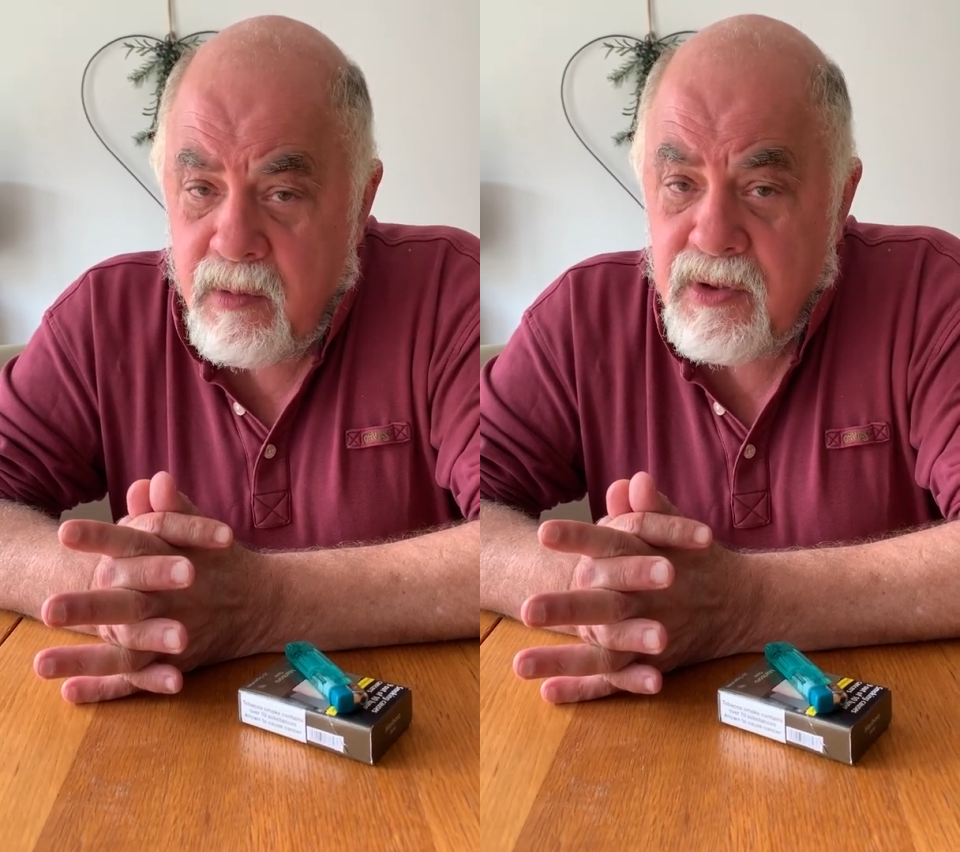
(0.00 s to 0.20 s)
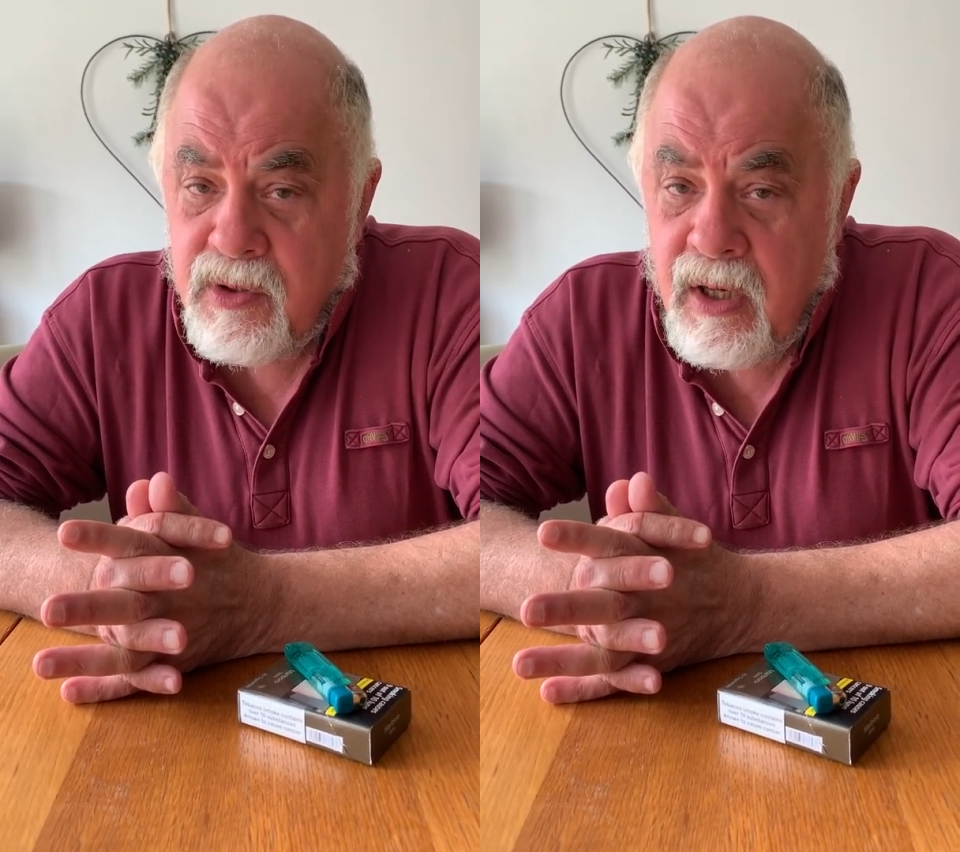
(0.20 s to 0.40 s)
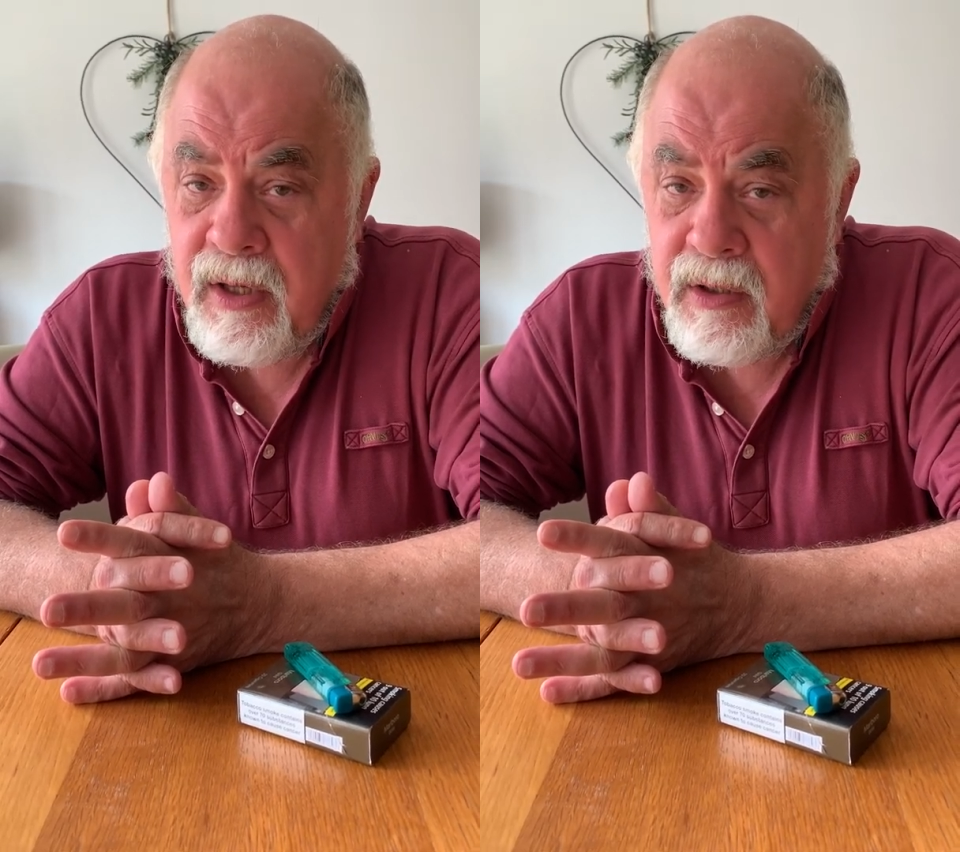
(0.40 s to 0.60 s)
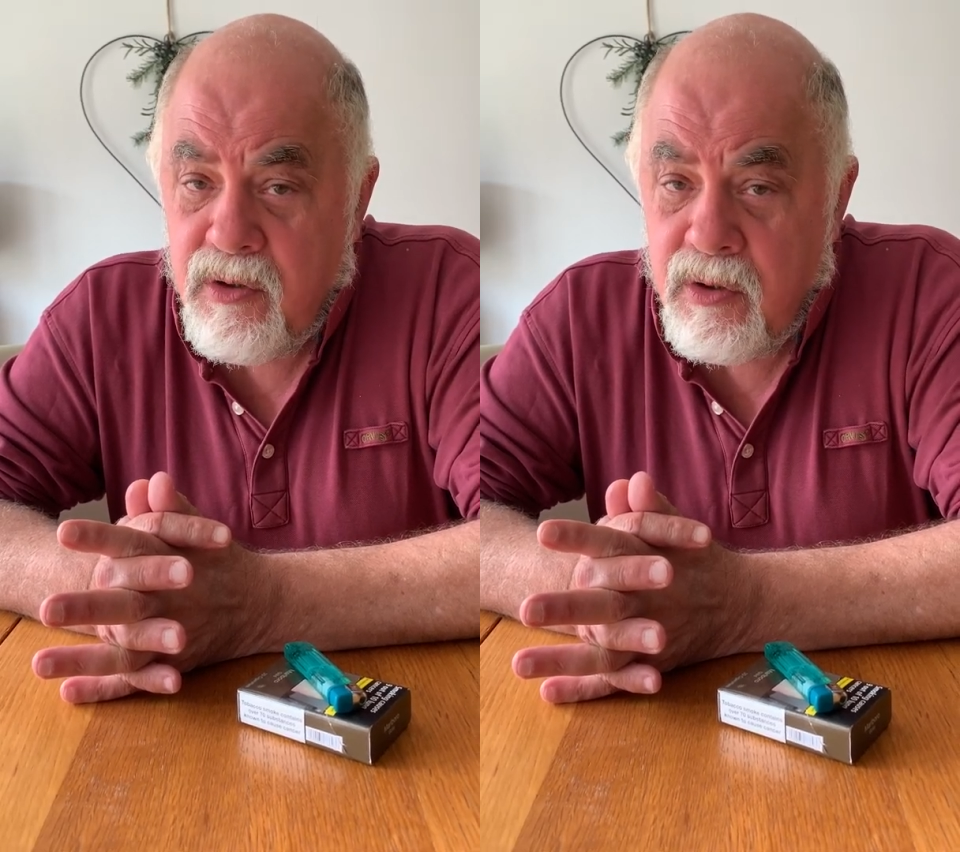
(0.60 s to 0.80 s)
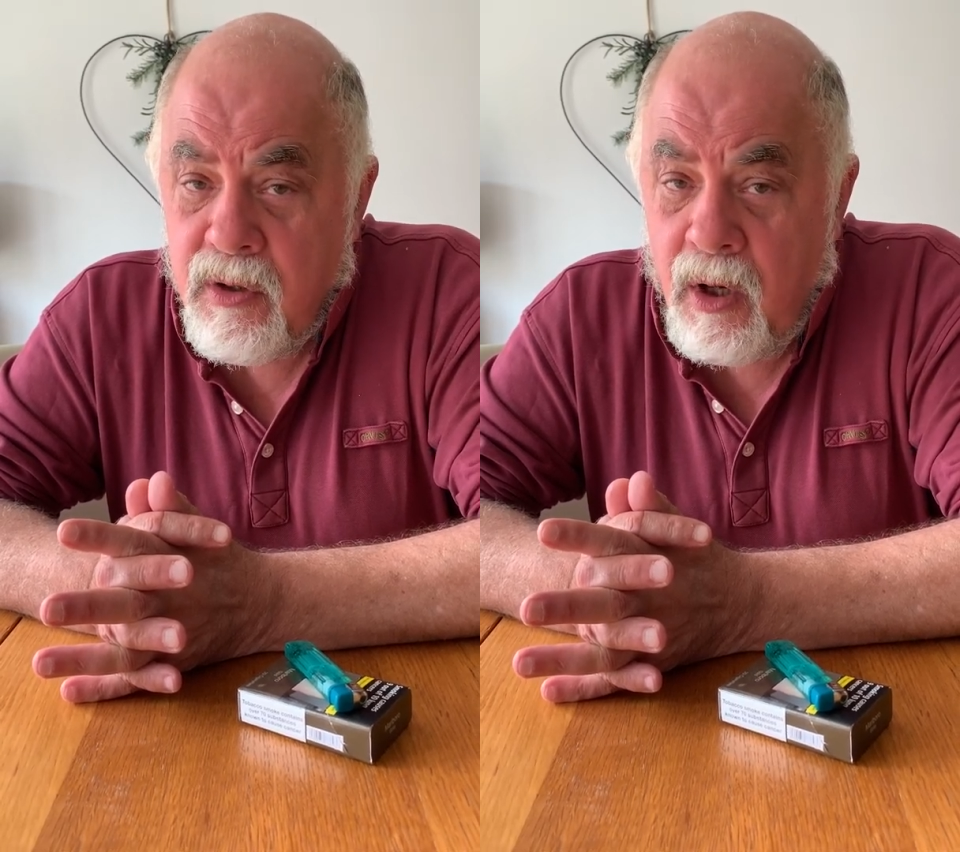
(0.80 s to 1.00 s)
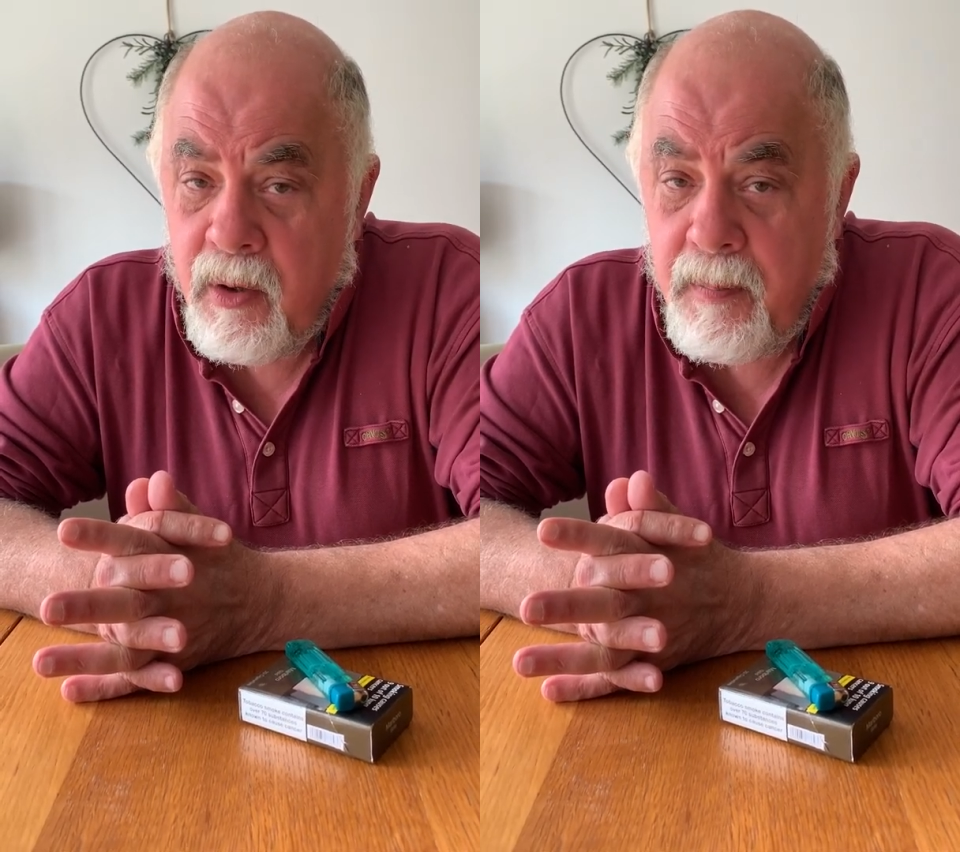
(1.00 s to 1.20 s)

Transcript: was going to go